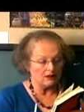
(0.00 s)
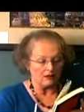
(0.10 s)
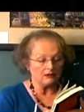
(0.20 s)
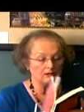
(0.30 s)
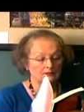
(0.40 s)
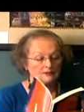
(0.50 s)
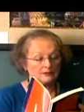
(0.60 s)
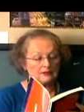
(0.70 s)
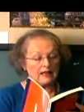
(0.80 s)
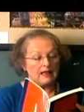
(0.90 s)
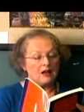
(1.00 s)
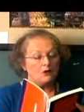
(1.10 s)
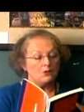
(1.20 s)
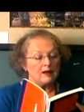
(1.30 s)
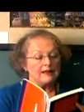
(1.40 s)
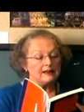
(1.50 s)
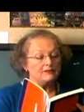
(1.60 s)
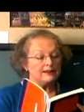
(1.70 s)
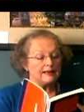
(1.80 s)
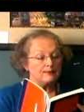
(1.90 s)
talk. One
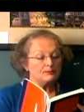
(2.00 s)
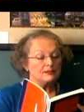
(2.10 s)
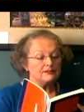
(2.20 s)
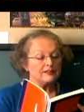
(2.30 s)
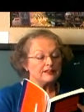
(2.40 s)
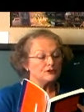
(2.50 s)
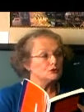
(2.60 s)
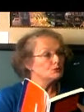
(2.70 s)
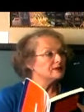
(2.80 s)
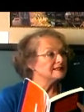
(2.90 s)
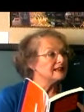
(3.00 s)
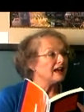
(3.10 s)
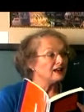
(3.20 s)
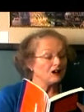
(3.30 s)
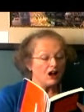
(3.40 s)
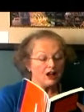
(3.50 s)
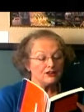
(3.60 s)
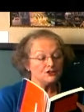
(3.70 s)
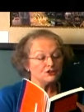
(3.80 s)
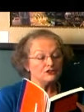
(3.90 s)
every couple of years was
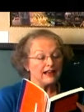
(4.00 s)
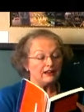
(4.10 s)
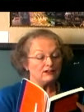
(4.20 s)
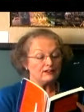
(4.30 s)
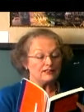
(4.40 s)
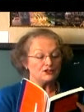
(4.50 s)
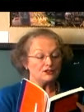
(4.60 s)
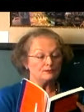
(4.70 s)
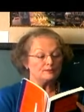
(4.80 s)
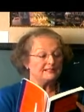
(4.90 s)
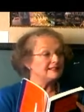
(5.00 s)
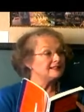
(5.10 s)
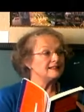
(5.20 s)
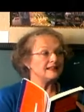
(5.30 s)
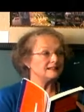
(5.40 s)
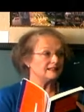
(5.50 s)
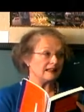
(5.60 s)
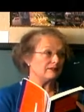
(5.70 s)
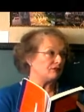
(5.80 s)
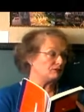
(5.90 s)
conjured out of the gypsy tint
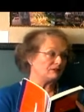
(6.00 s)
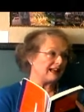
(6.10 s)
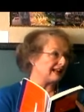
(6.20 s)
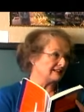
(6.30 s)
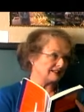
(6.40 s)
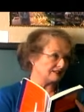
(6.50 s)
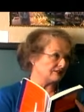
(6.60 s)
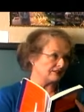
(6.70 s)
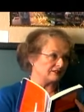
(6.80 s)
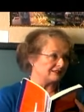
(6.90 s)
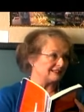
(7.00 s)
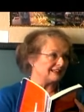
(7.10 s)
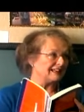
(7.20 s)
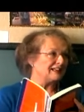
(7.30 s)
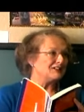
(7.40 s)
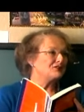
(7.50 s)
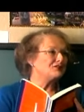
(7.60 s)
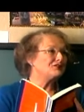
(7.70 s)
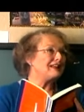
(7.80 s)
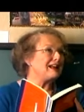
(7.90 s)
of her black skirts.
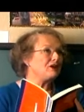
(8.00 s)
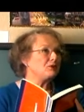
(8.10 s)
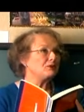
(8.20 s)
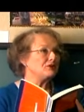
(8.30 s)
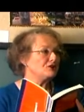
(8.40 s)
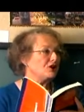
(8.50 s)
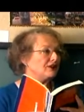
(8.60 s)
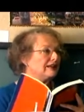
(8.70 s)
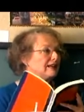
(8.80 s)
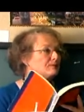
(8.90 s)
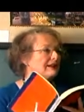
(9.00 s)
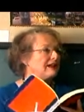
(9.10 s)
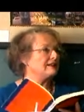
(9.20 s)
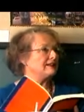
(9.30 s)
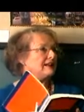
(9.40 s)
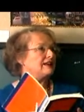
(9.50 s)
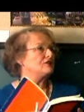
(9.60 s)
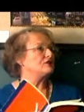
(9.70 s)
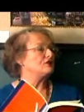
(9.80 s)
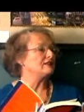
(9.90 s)
So now we're talking about an
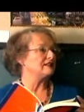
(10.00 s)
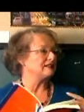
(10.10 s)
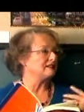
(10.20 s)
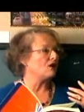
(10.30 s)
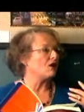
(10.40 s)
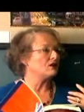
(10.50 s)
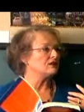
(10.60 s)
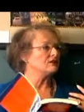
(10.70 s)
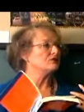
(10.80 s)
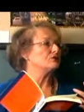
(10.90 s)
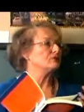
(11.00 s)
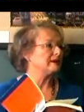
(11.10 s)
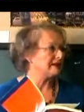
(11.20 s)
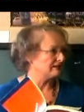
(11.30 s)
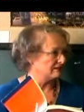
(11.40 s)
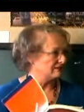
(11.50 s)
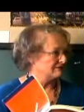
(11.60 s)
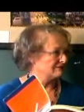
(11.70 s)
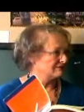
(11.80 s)
energy that's called surreal,